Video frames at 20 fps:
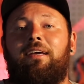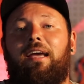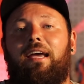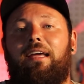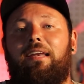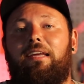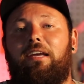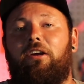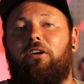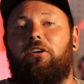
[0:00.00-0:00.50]

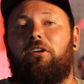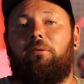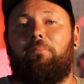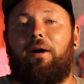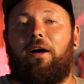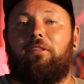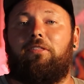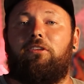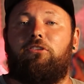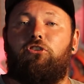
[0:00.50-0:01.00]
and hearing
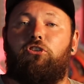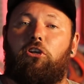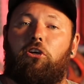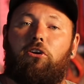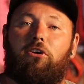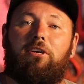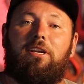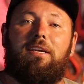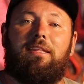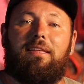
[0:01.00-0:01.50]
about the
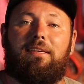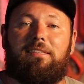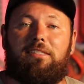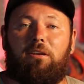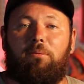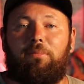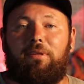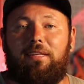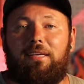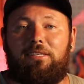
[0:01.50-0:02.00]
journey that
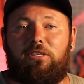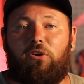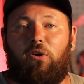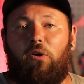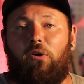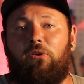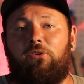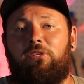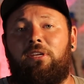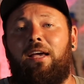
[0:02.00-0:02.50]
some of these
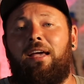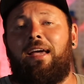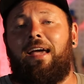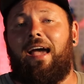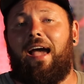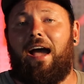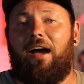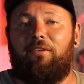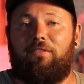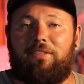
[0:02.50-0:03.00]
cars
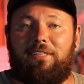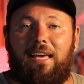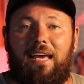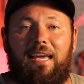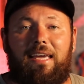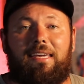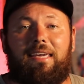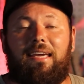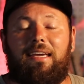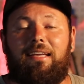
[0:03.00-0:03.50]
have
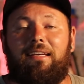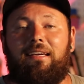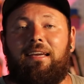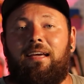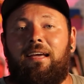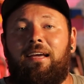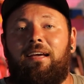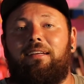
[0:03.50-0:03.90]
taken.